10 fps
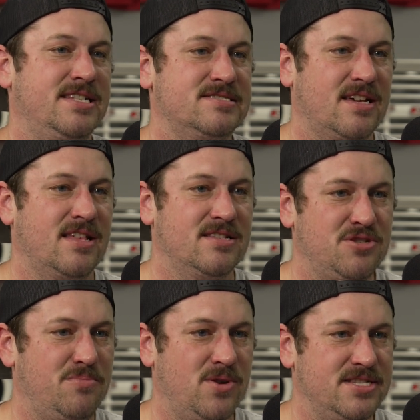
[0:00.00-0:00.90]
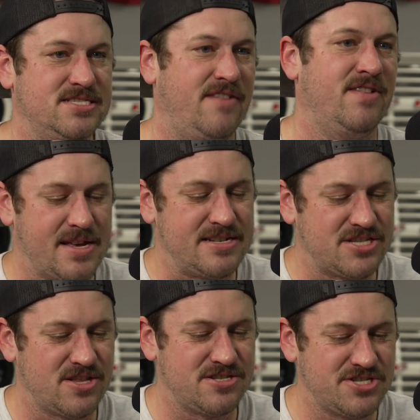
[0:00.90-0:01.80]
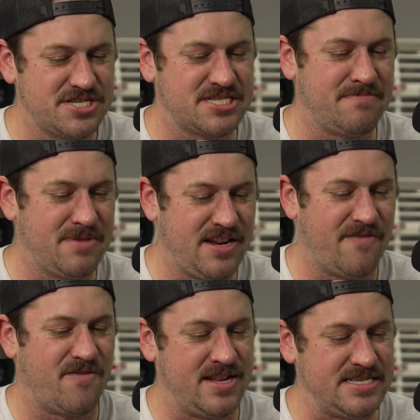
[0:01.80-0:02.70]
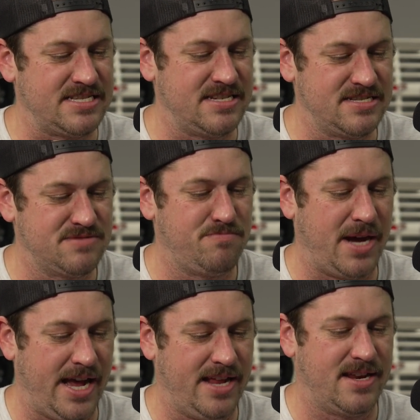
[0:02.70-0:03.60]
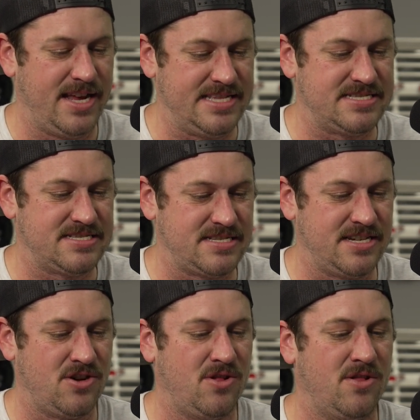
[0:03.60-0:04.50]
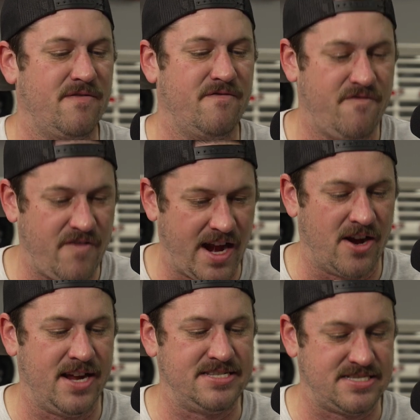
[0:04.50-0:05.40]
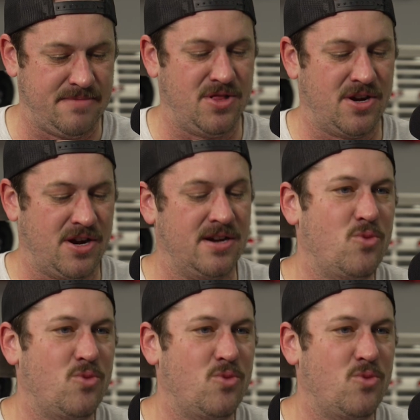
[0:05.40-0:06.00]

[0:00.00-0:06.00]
instead of the 2.7. So there's just some differences, but it's still very similar.